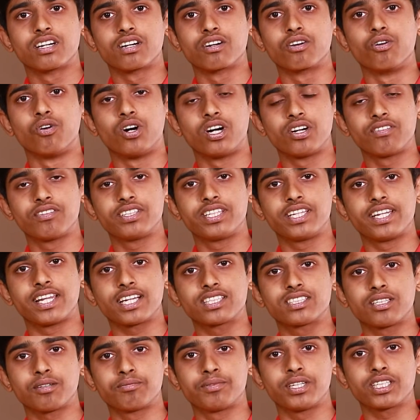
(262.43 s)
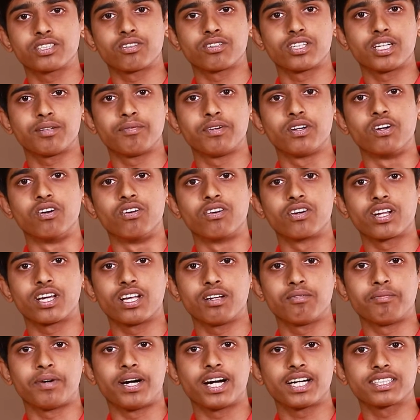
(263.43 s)
go on with the next subject so that my
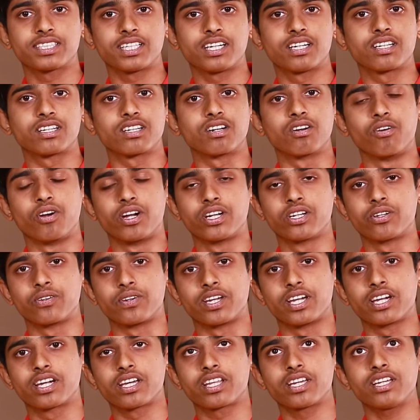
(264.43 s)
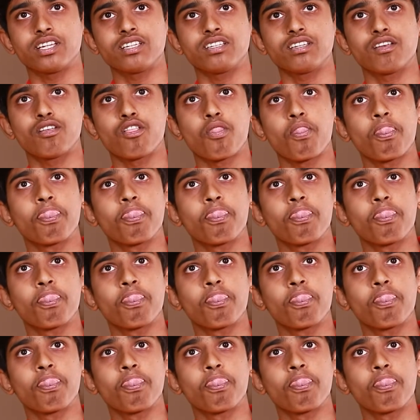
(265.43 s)
overall marks are going to increase.